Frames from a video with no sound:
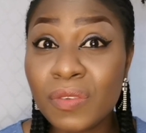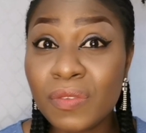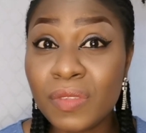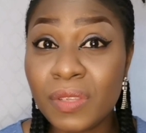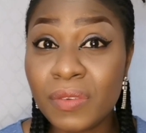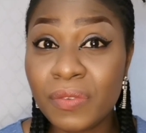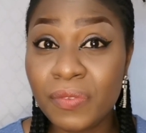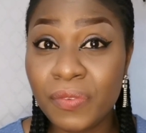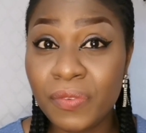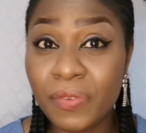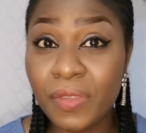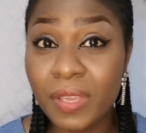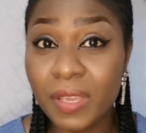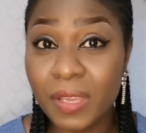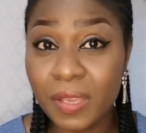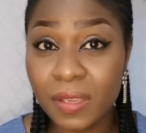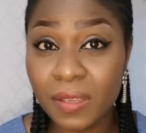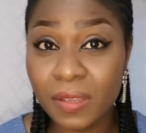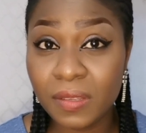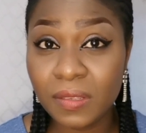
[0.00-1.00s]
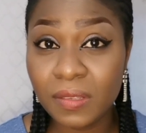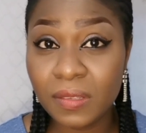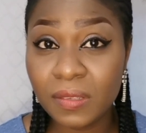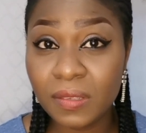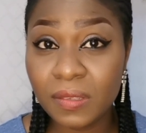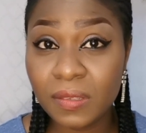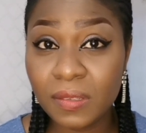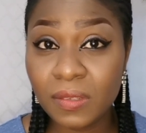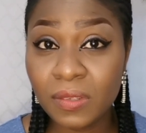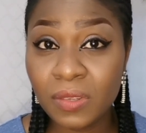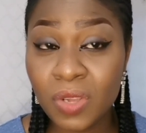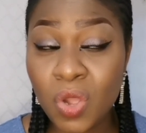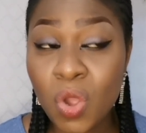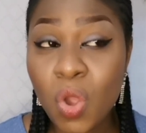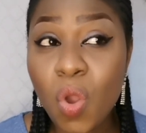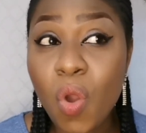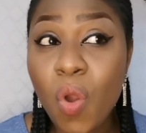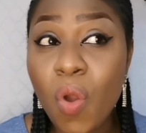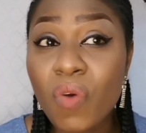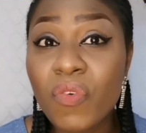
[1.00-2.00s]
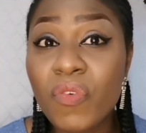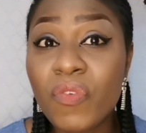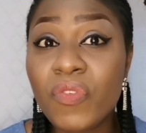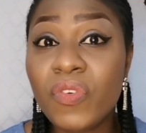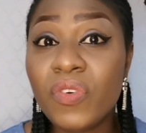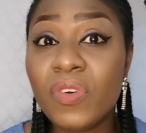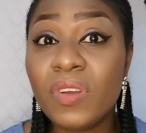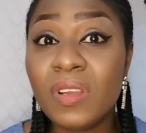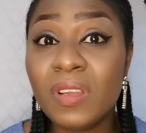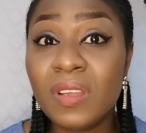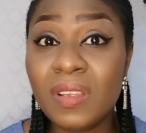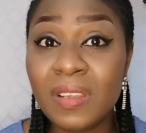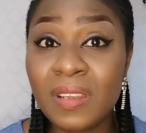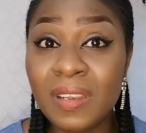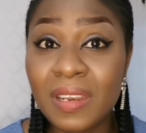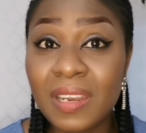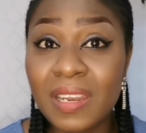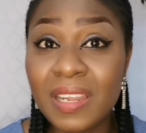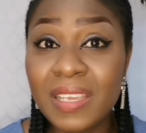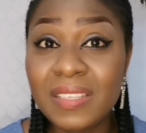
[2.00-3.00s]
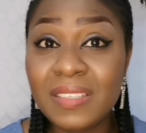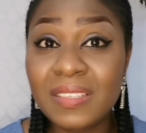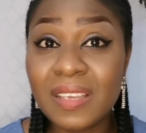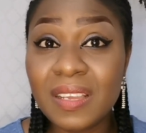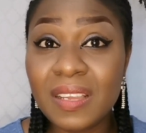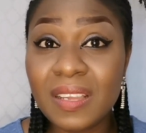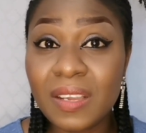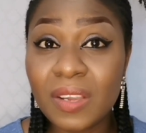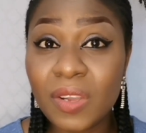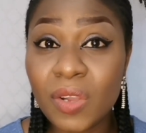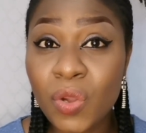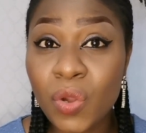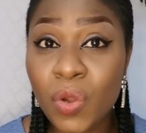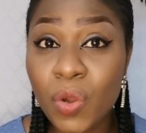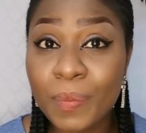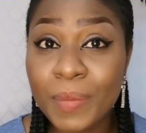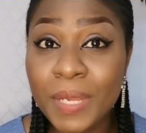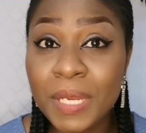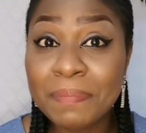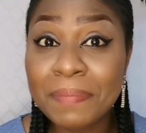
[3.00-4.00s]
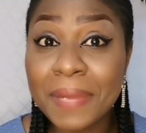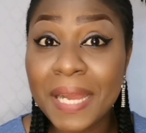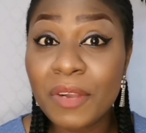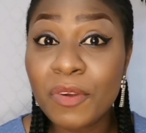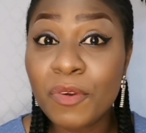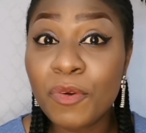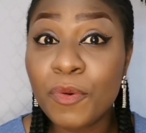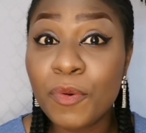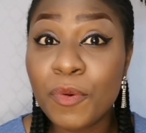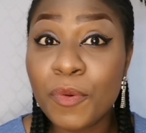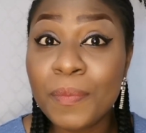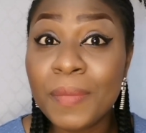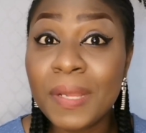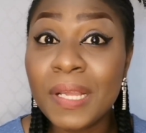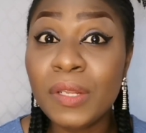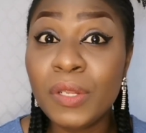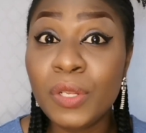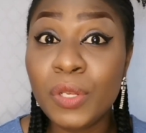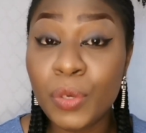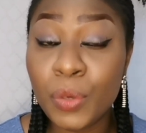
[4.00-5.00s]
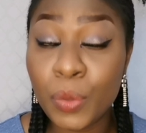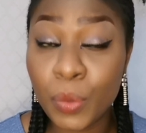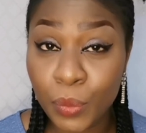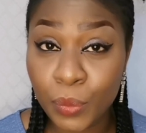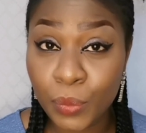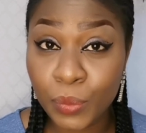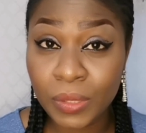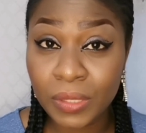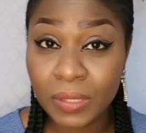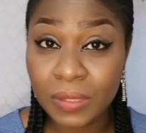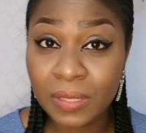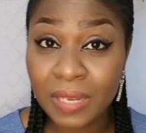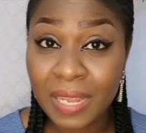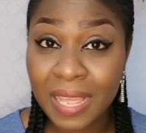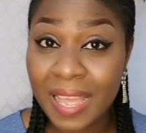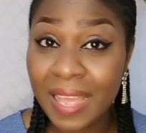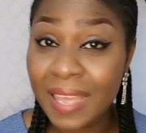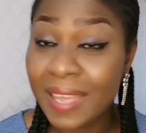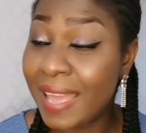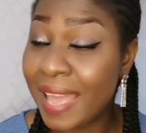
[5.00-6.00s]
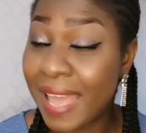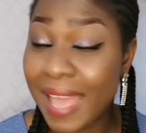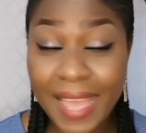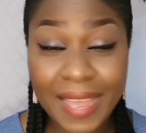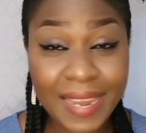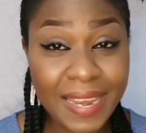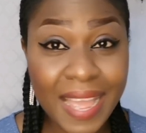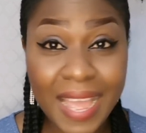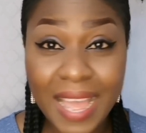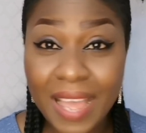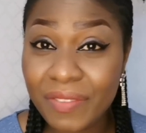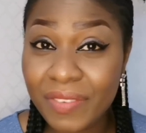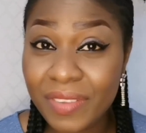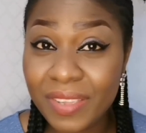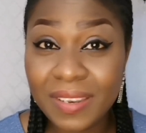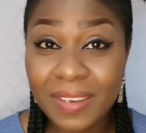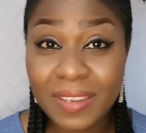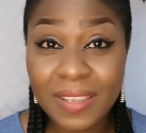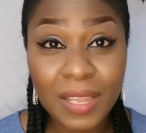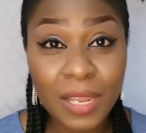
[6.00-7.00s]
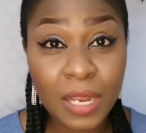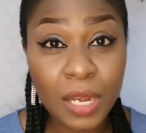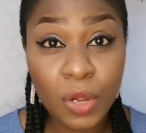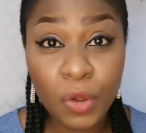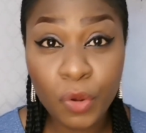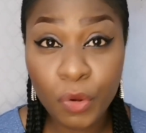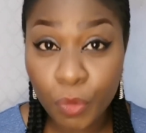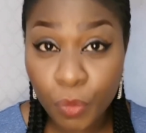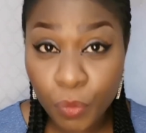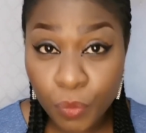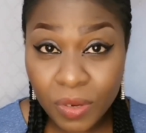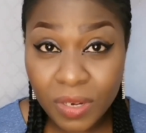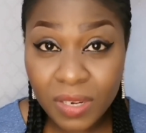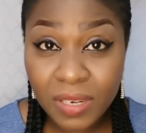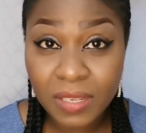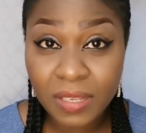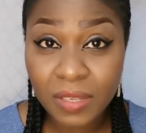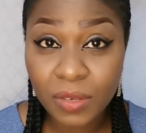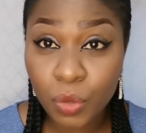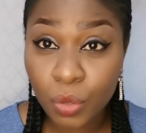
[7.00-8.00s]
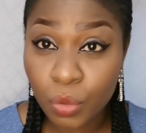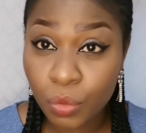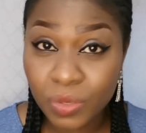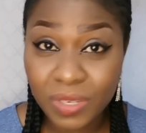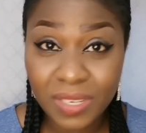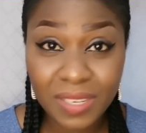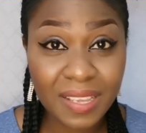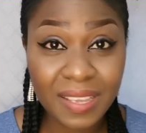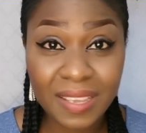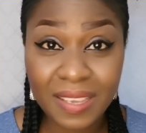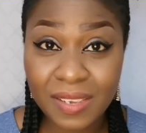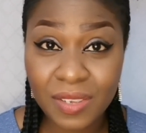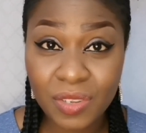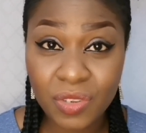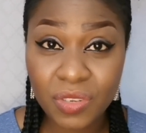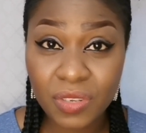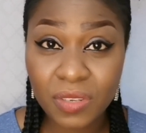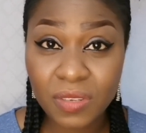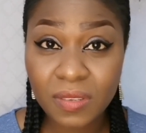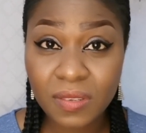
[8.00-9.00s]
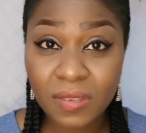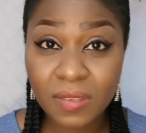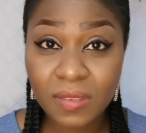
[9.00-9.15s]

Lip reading: of the fear of later coming back home alone and having a lonely old age.